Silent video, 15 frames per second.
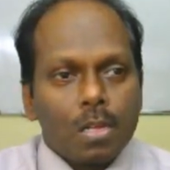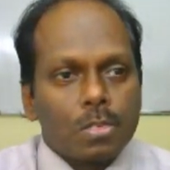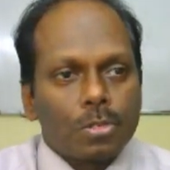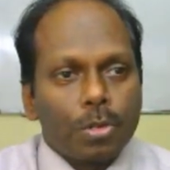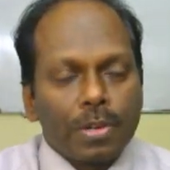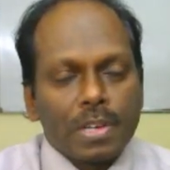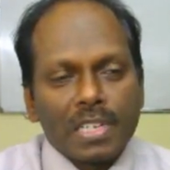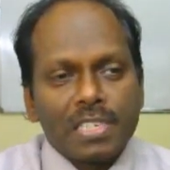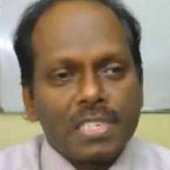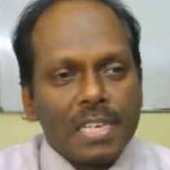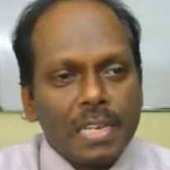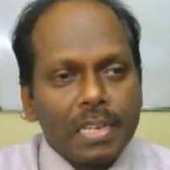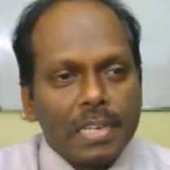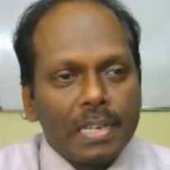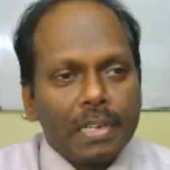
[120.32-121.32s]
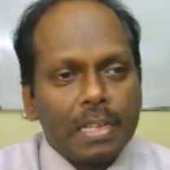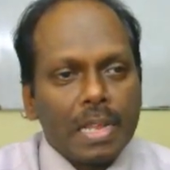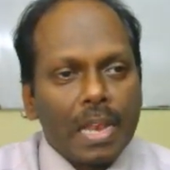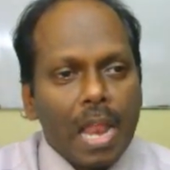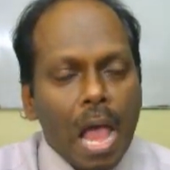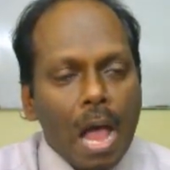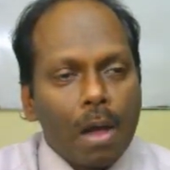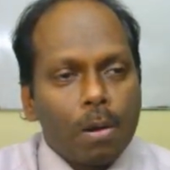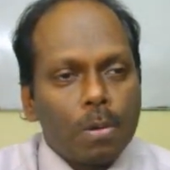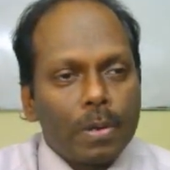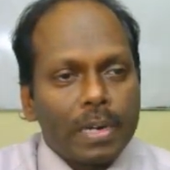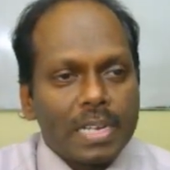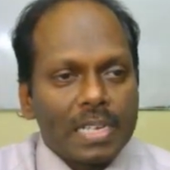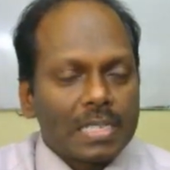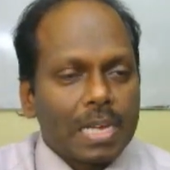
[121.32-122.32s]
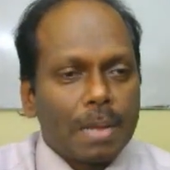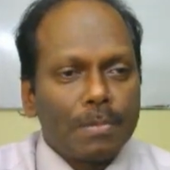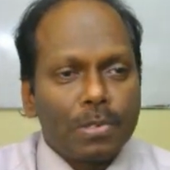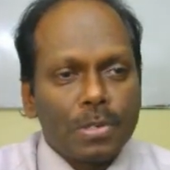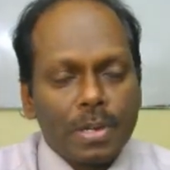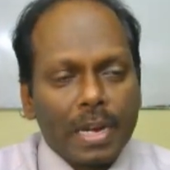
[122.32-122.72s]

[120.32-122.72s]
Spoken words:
So you can see now it has come to